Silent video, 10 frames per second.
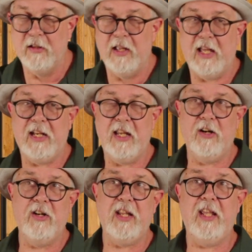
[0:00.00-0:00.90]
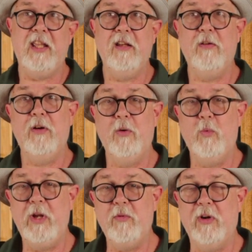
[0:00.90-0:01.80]
at ERD,
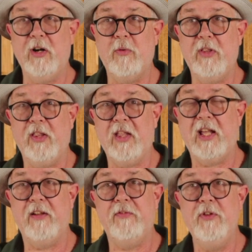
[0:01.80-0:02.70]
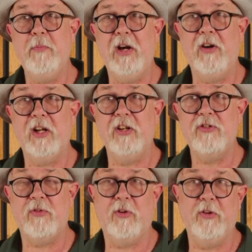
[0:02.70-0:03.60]
we work with a lot of numeric
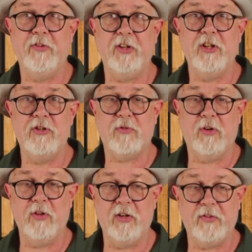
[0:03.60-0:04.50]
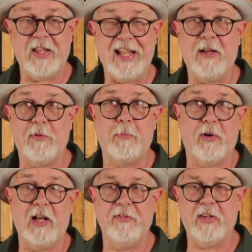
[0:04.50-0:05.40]
controls and controllers that have a
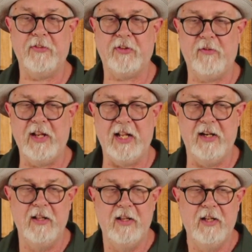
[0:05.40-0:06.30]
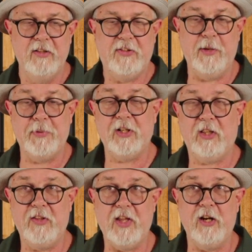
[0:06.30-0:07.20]
processor in it.
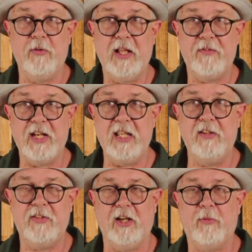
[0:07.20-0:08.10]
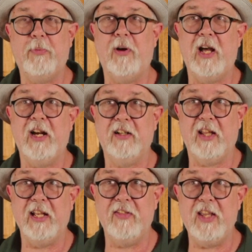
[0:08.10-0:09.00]
Typically, they don't have an Intel product
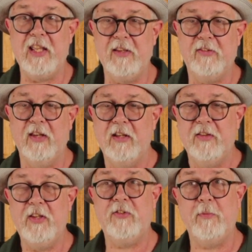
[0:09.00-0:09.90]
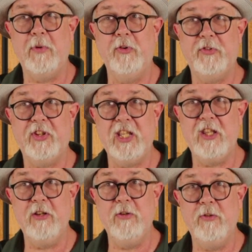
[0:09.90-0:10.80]
like these. These are mostly
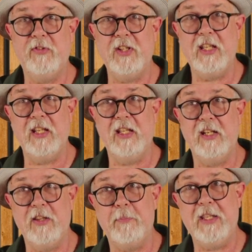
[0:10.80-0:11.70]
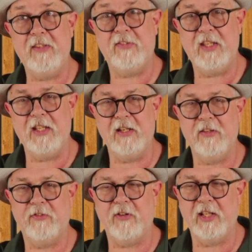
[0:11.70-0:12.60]
used in the PC
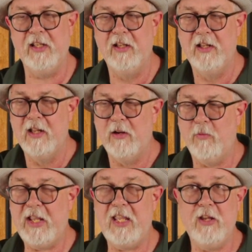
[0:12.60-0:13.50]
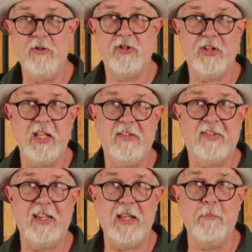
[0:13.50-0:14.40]
industry. We usually
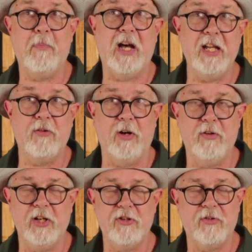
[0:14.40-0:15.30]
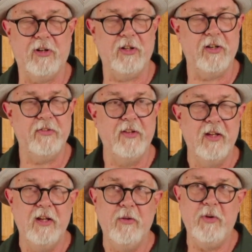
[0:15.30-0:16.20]
see microcontrollers,
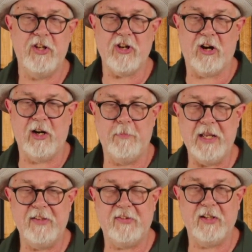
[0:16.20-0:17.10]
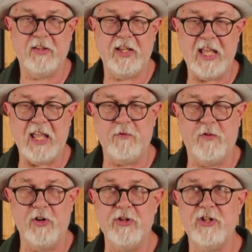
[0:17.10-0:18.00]
which are basically a
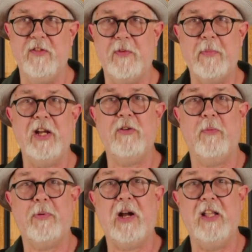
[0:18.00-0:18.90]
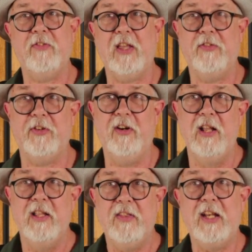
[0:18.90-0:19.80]
version of a microprocessor
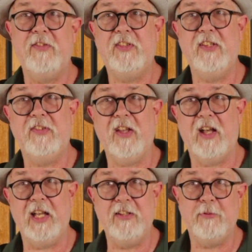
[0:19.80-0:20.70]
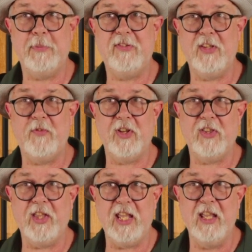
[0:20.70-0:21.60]
that is designed
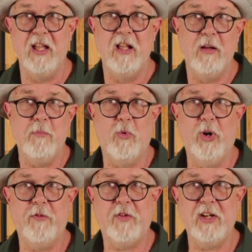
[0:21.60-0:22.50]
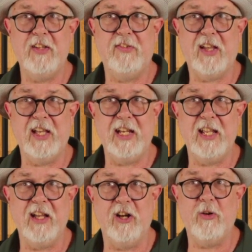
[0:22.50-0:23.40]
specifically more for
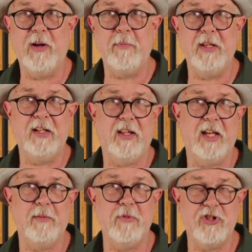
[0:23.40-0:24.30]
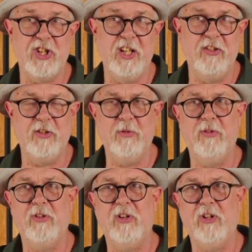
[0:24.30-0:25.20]
designing equipment like machine
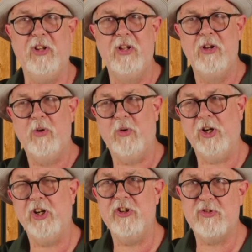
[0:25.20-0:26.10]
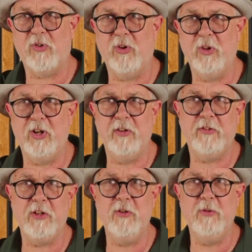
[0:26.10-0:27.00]
tool or controllers
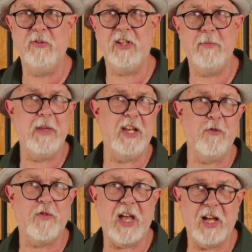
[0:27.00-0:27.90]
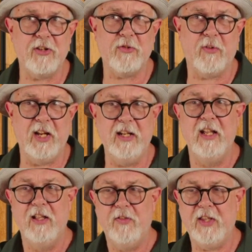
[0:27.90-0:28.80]
used in manufacturing,
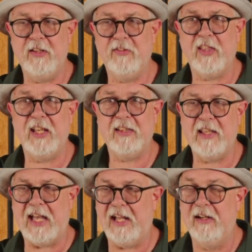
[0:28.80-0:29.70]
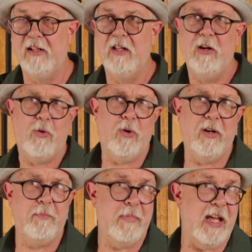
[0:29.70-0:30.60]
things like that.
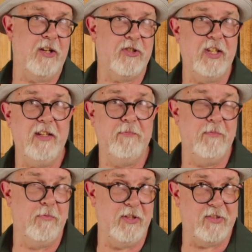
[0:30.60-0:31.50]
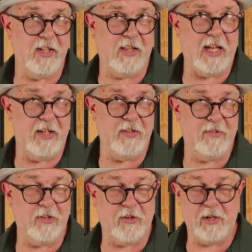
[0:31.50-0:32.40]
Or actually, we see a lot of
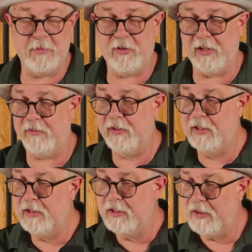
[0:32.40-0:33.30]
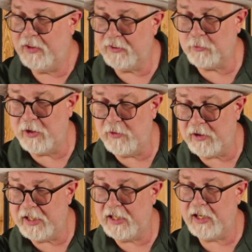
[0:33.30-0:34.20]
these in automotive. This one
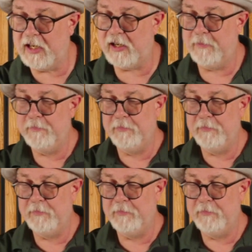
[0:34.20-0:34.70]
right here